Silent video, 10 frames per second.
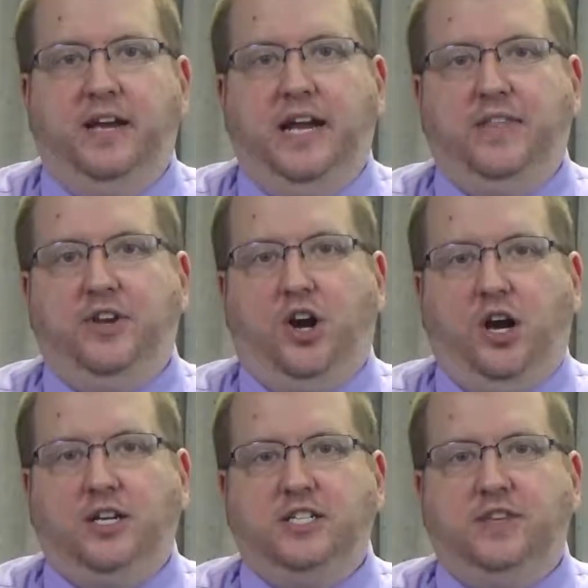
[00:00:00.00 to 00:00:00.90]
In the
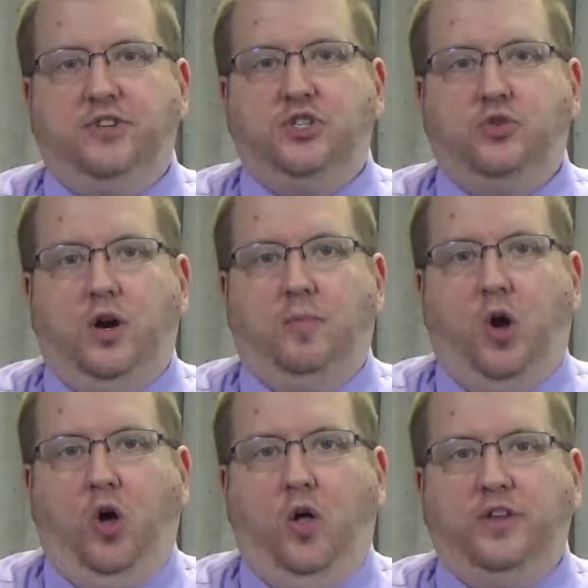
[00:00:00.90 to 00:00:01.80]
darkness of the storm,
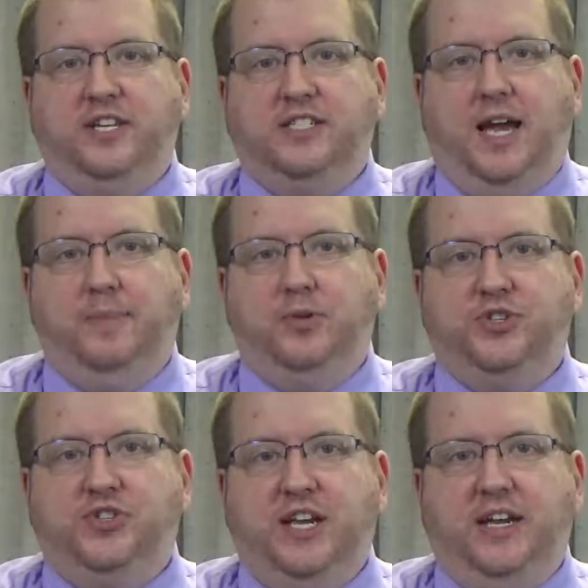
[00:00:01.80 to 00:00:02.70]
all the disciples
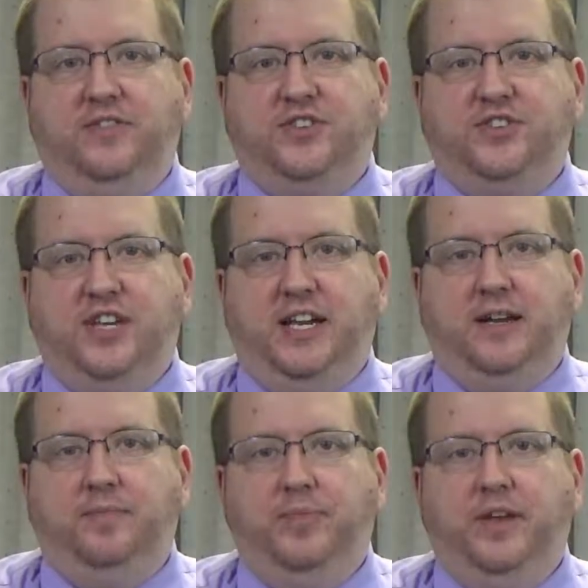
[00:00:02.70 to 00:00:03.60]
see in the
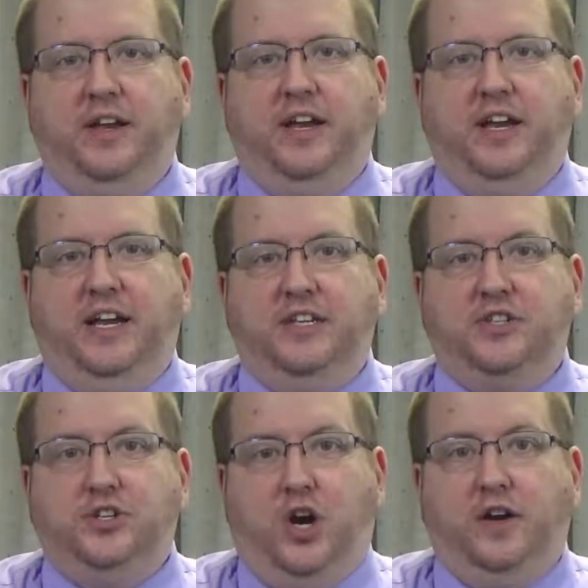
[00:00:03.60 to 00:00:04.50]
sea is
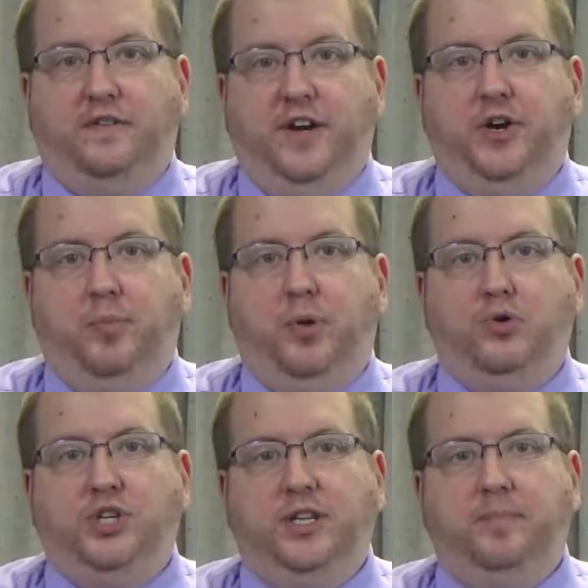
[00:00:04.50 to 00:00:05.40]
a dark figure
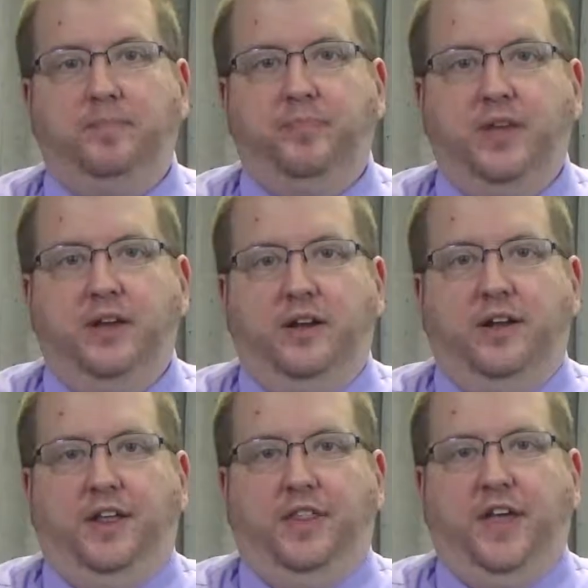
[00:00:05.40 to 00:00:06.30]
approaching them.
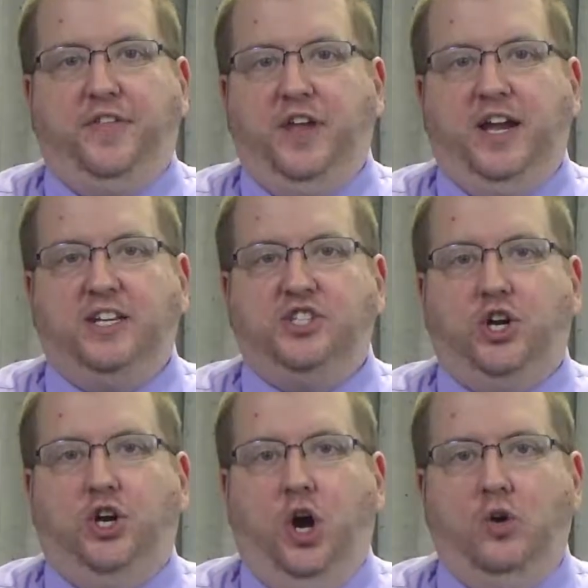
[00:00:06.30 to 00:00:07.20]
They think it is a
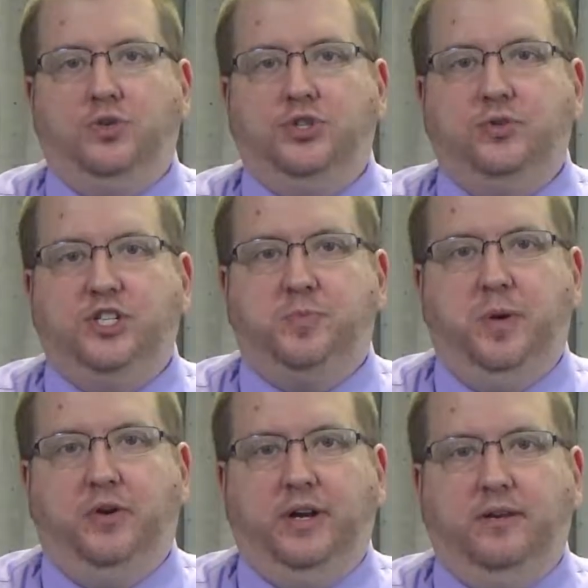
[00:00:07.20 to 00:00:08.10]
ghost or a
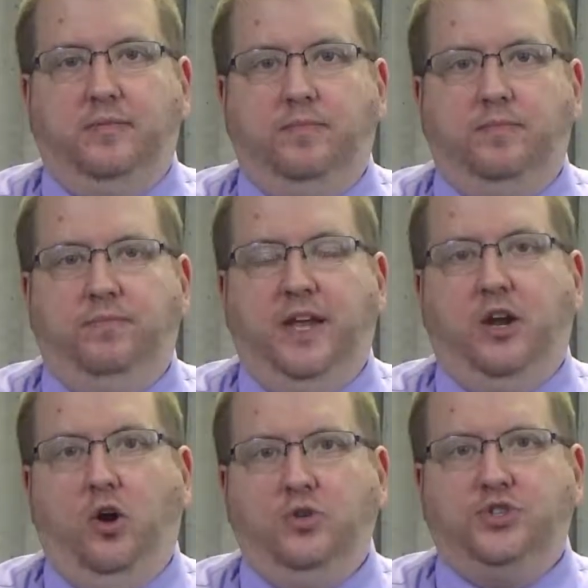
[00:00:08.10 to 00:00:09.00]
spirit. That
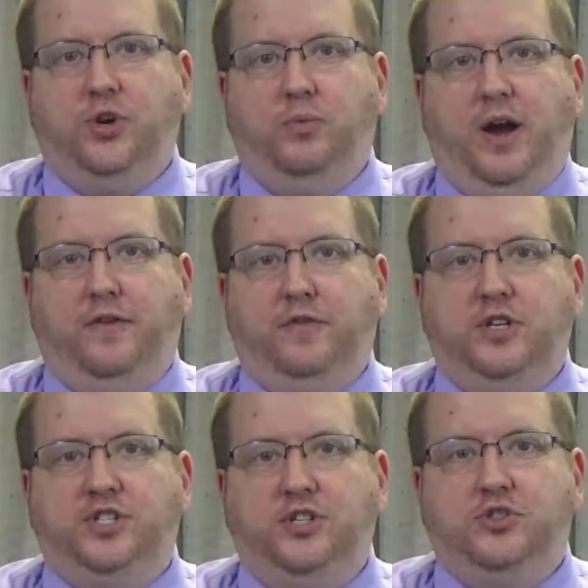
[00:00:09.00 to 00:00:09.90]
ghosts are
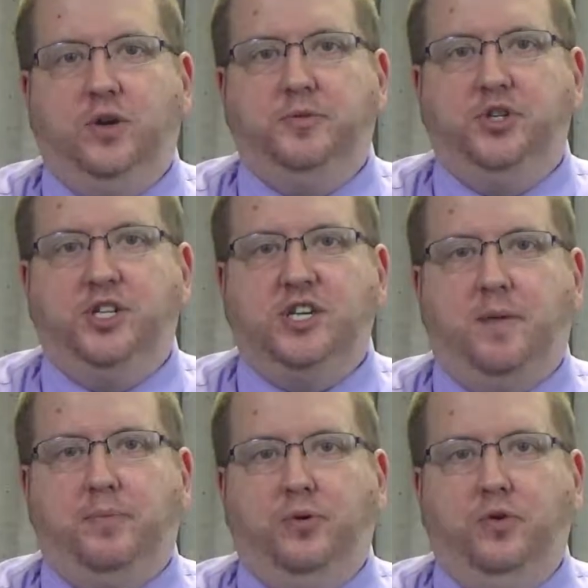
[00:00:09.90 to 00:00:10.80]
referenced in scripture does
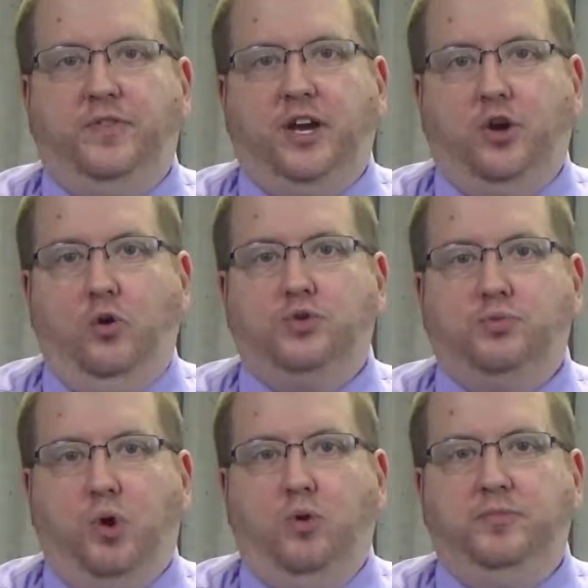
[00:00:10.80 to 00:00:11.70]
not prove that
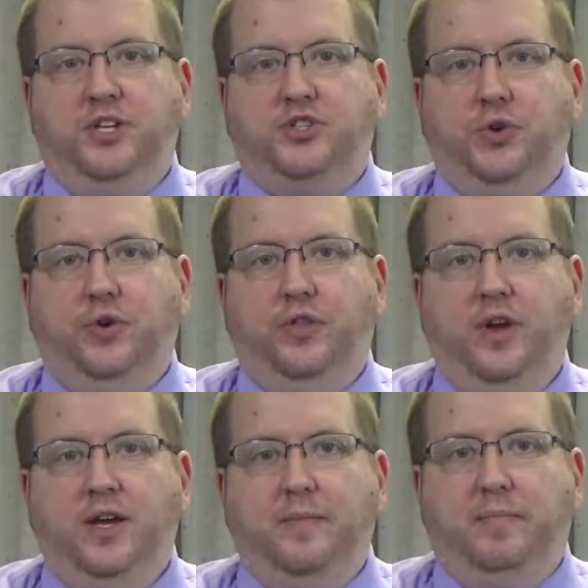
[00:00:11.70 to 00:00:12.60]
ghosts roam this earth,
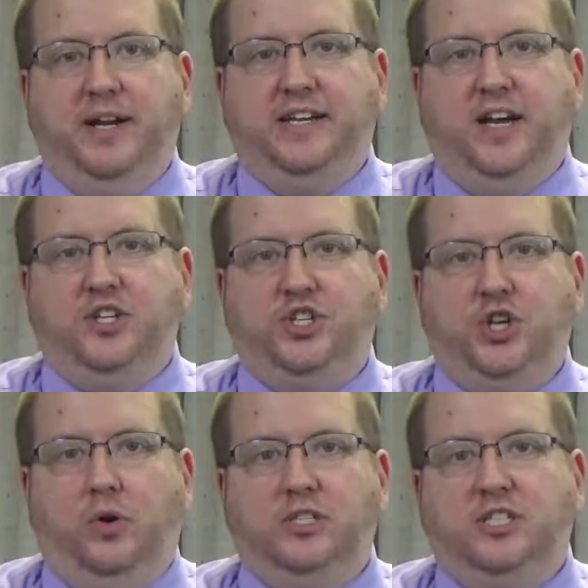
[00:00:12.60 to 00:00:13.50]
but it does
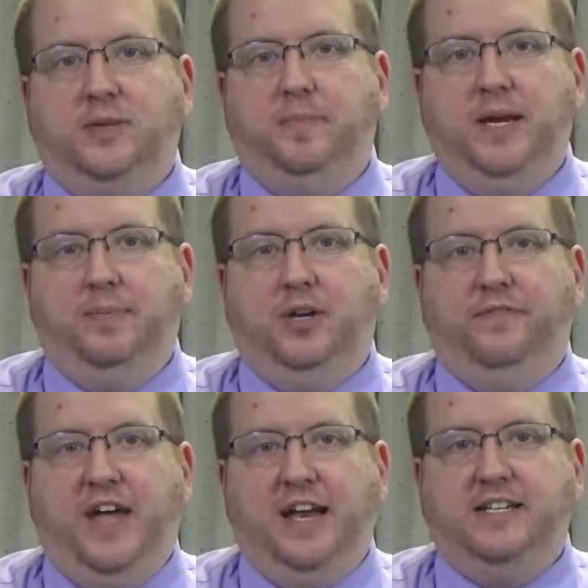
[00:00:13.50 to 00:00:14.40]
show us that the people
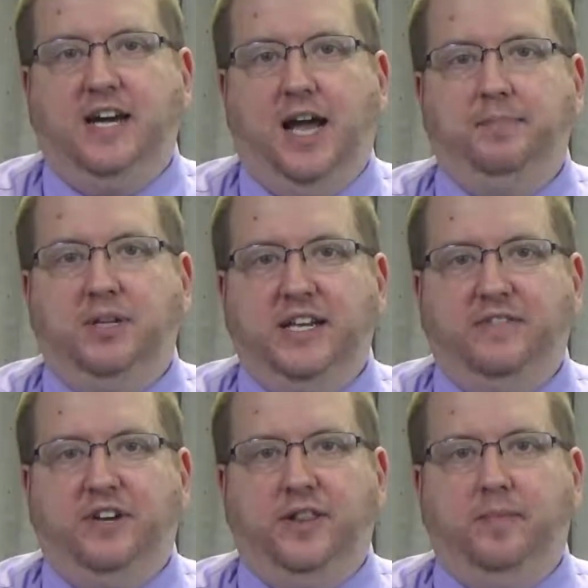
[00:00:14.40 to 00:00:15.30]
of that time
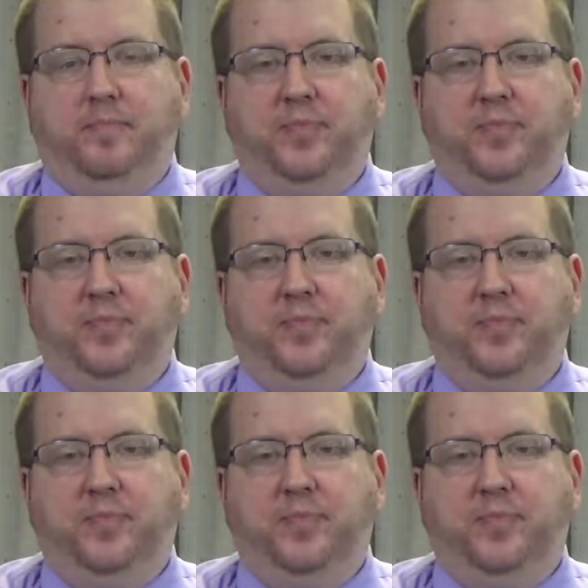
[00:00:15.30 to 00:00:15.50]
believed in them.